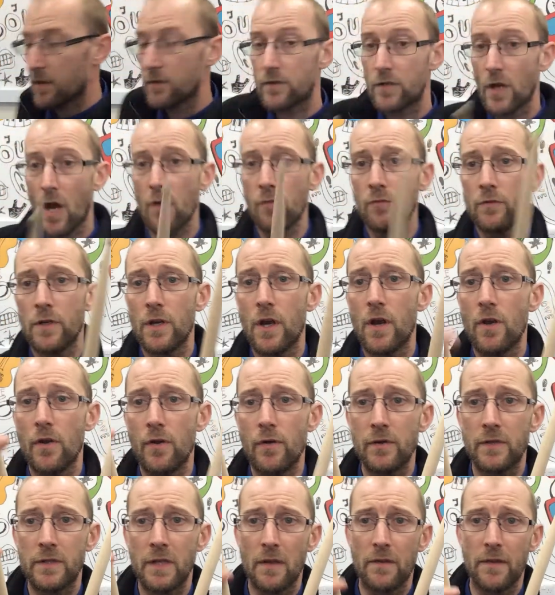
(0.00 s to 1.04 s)
Don't
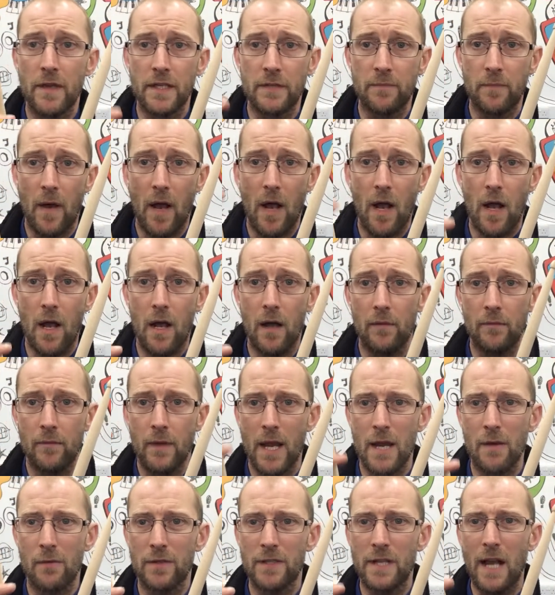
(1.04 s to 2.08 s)
use this part.
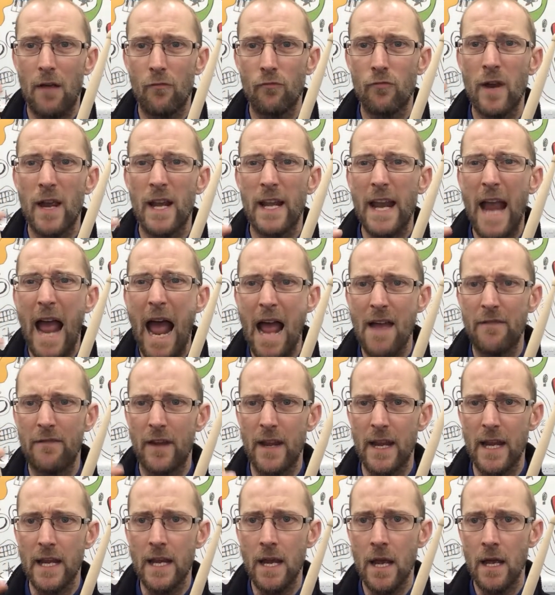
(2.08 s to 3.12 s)
It will sound really
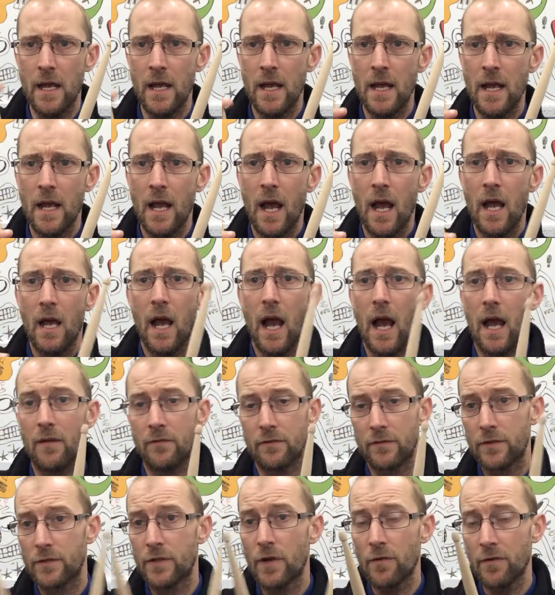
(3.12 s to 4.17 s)
heavy,
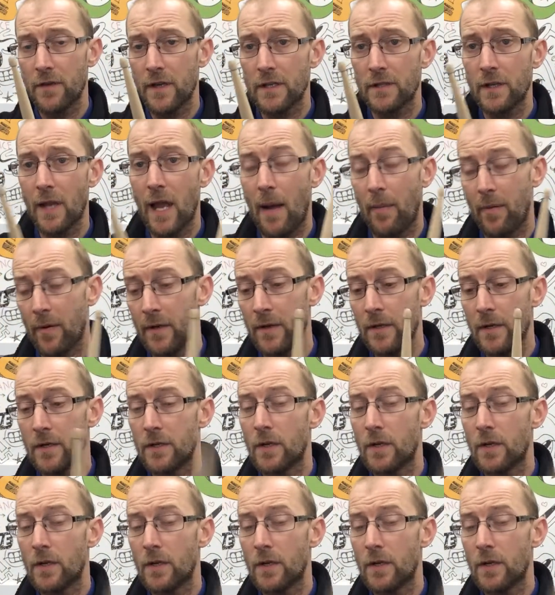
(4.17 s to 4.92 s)
and two things will happen.